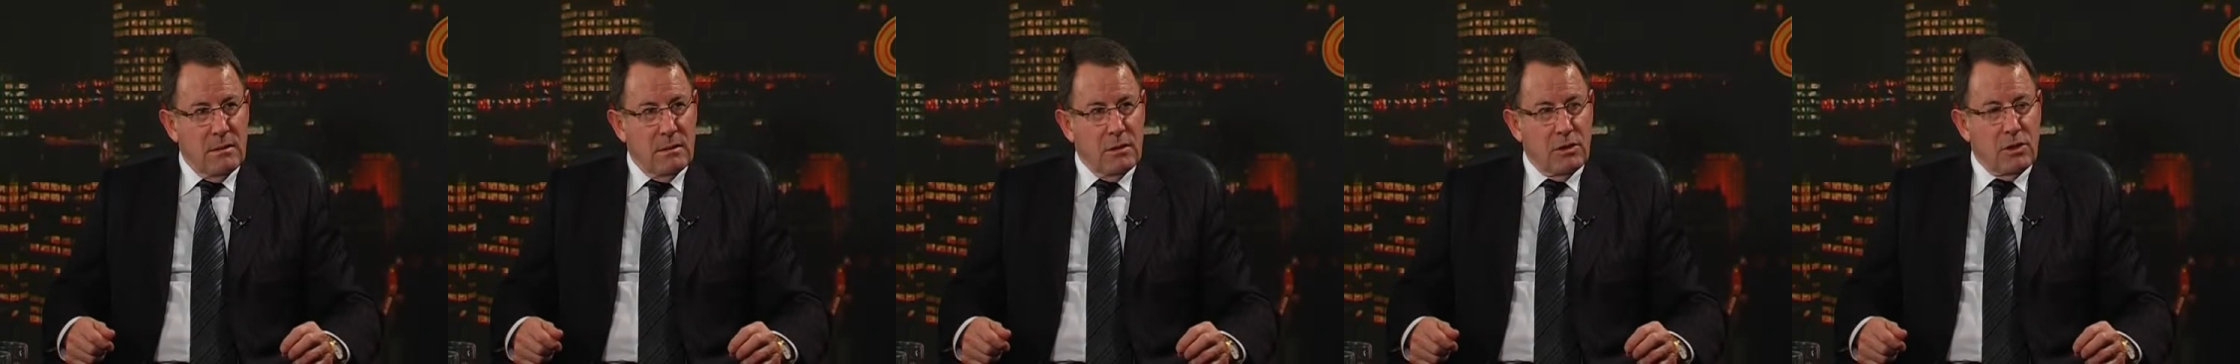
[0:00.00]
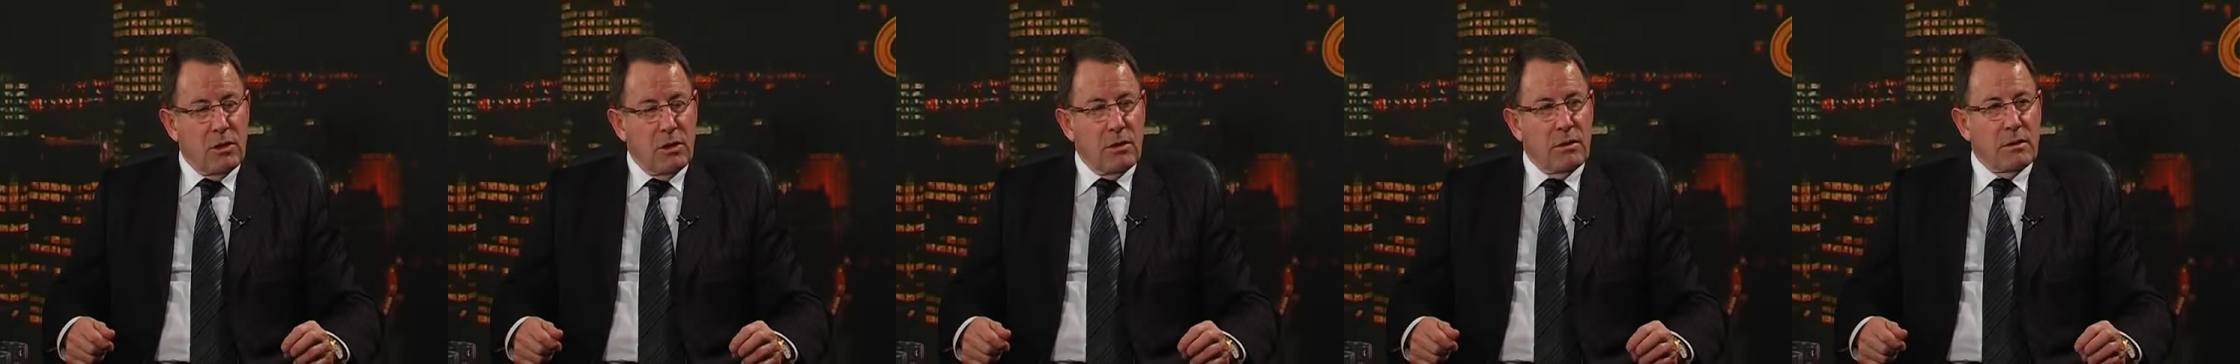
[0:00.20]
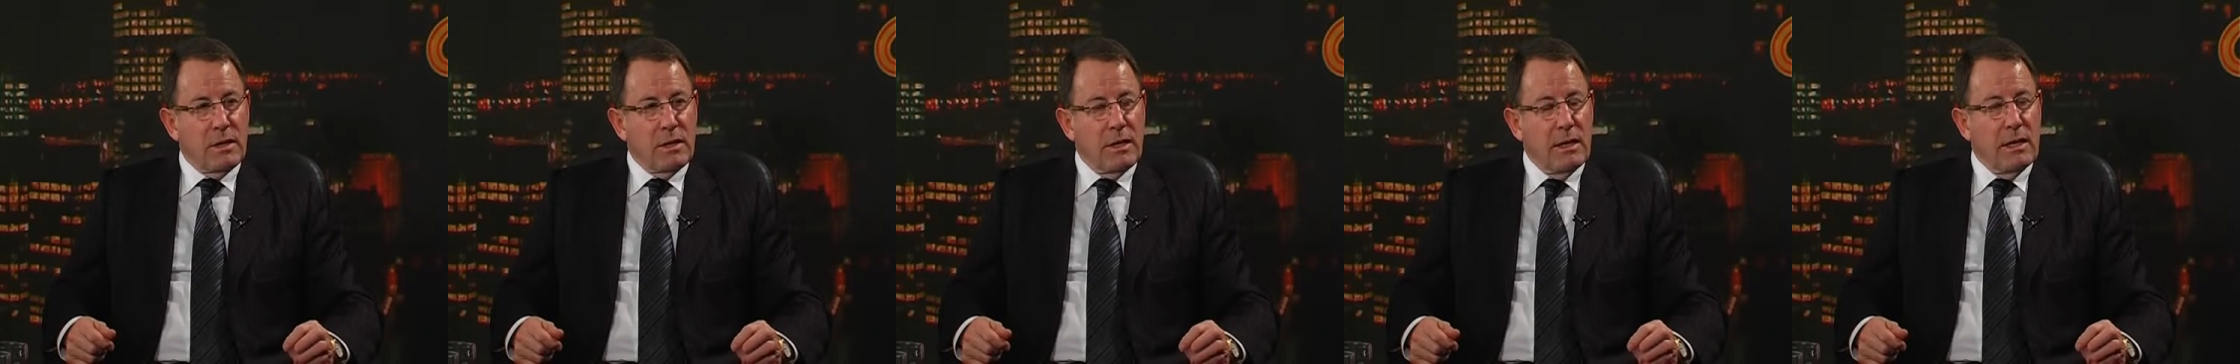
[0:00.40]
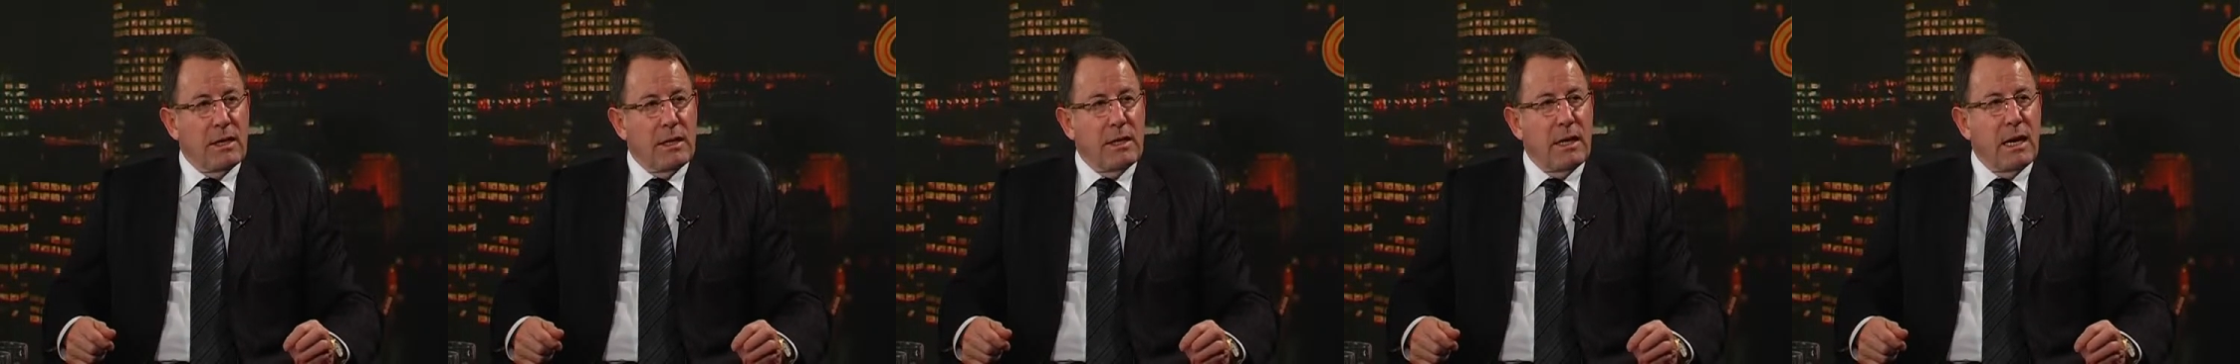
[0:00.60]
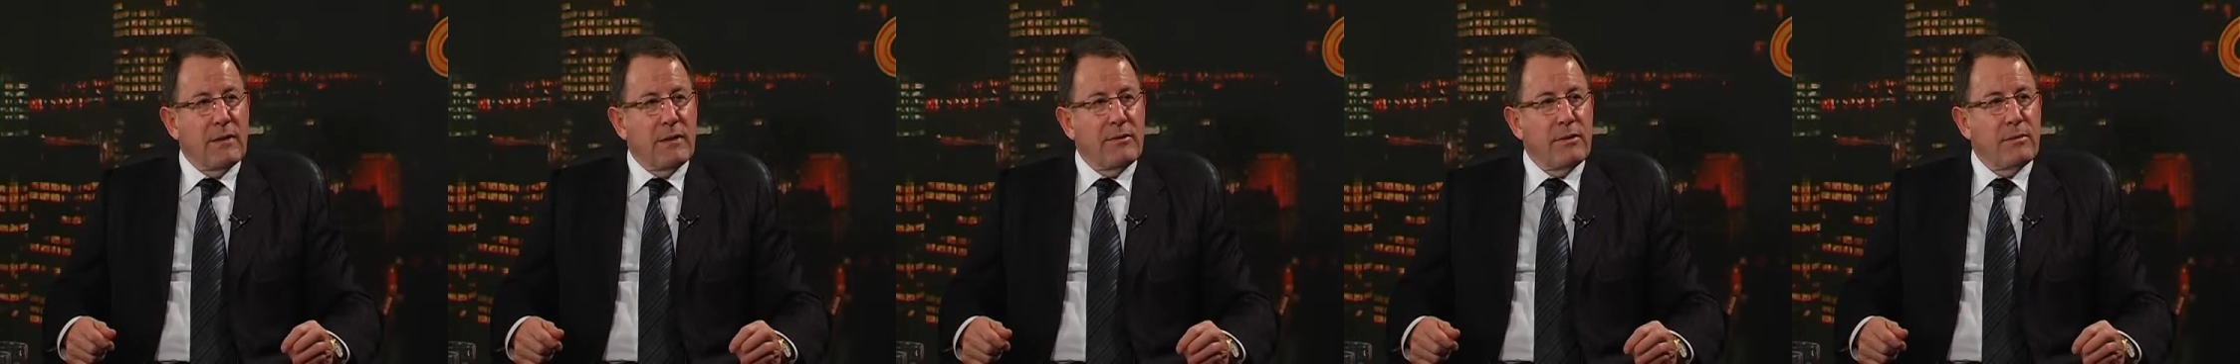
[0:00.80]
John Key,
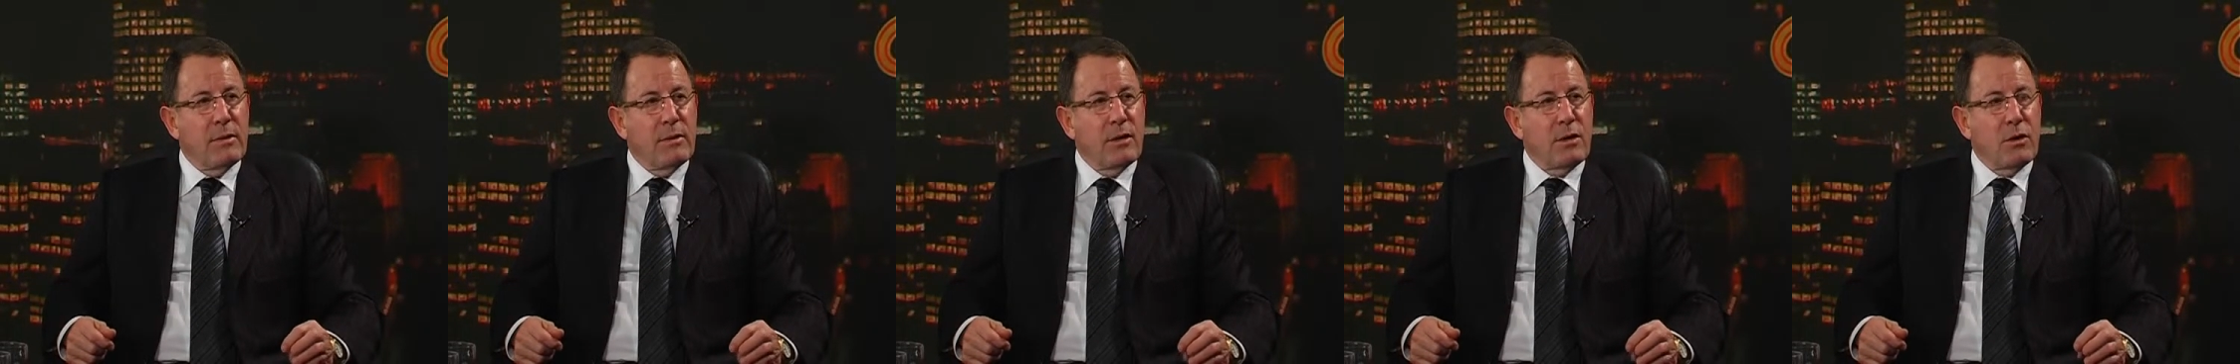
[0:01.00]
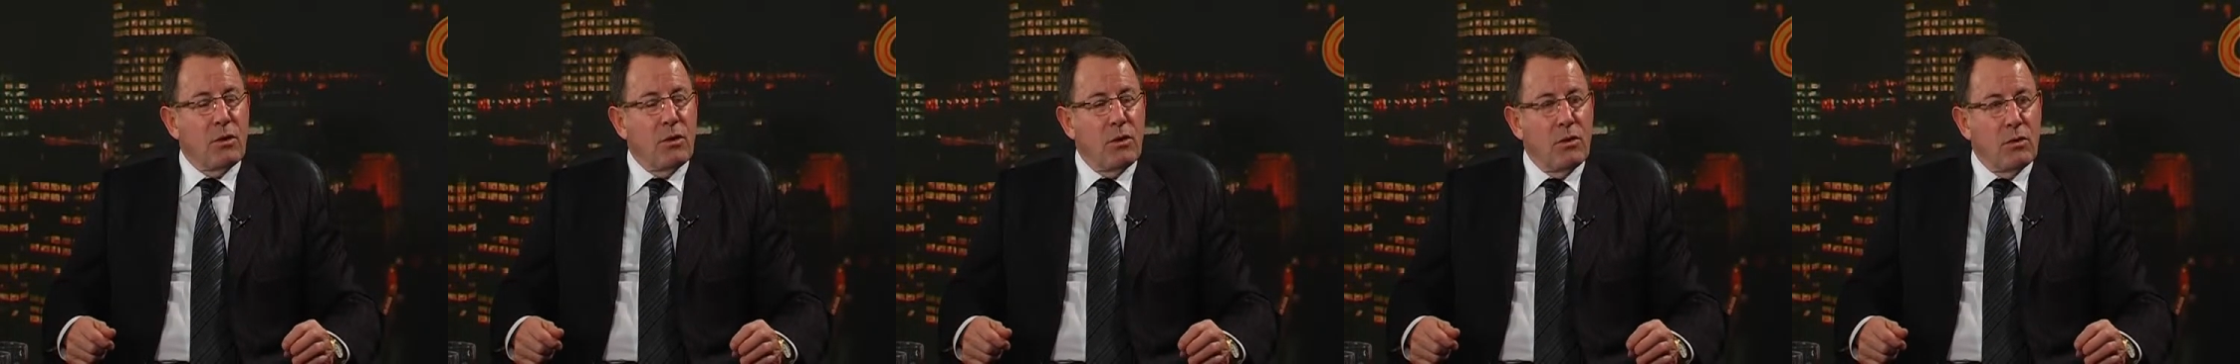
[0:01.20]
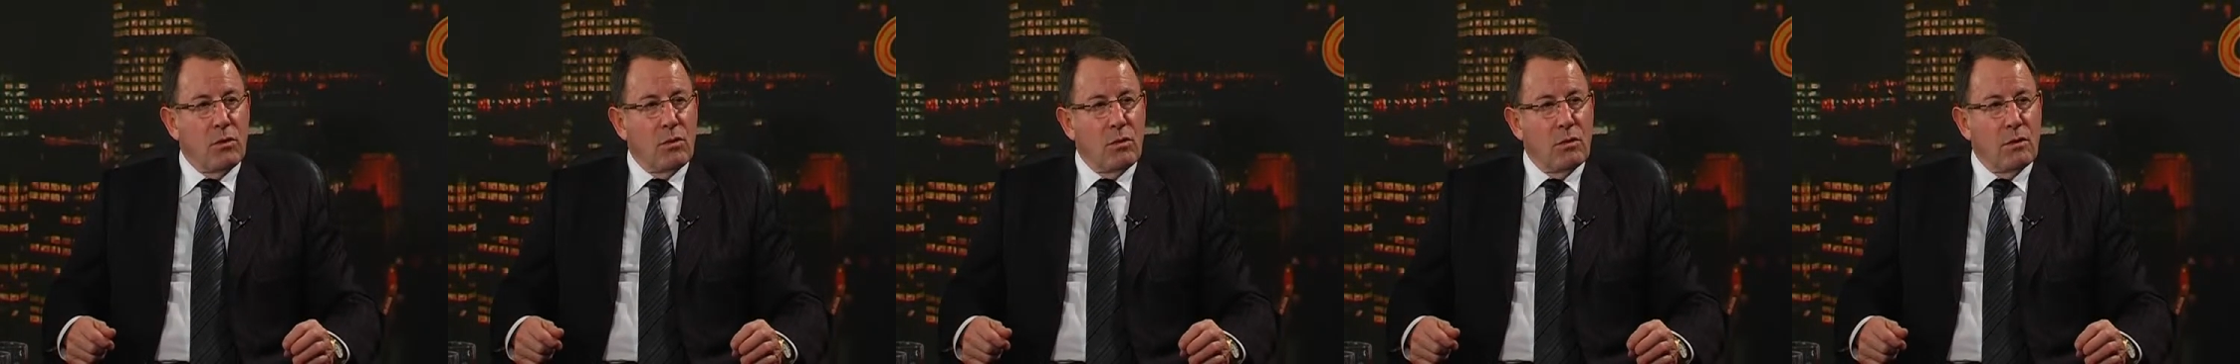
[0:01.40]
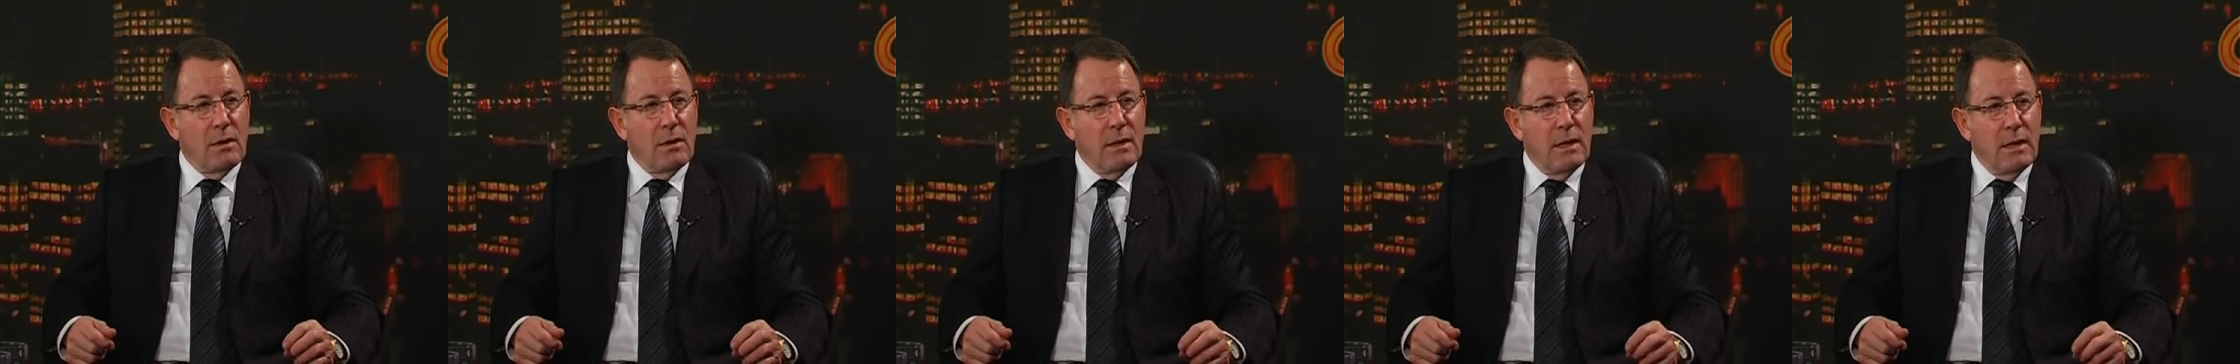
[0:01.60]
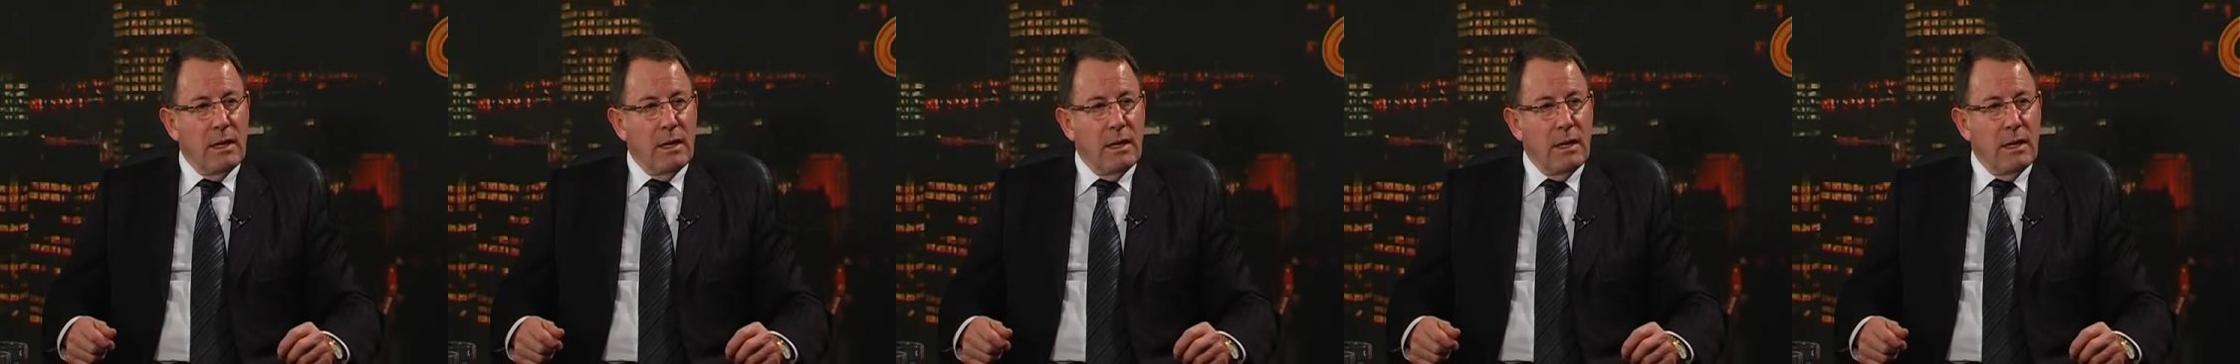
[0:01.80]
gave him a call